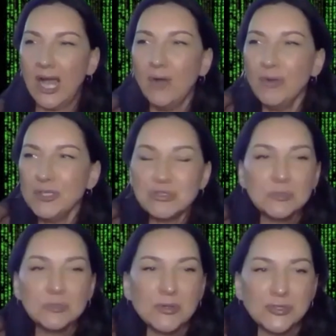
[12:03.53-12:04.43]
How are
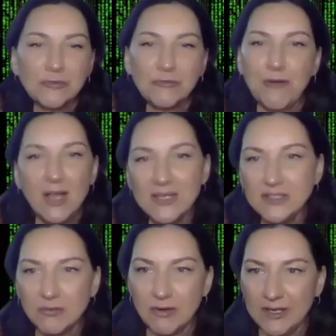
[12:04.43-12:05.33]
you supposed to
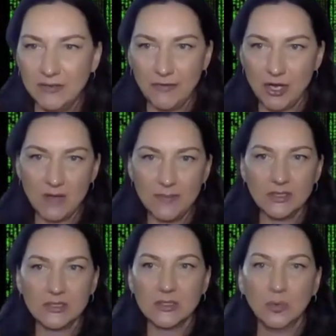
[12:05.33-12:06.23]
find the right
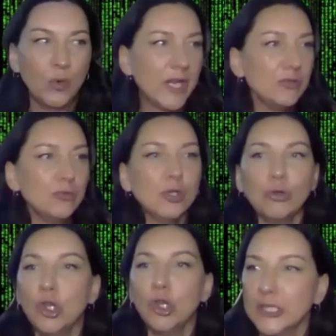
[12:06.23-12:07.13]
environment? Where you
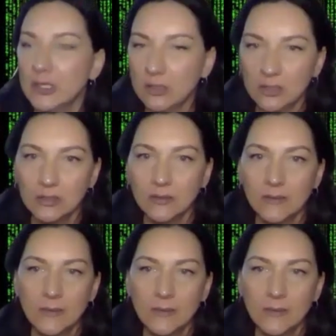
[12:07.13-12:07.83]
go looking?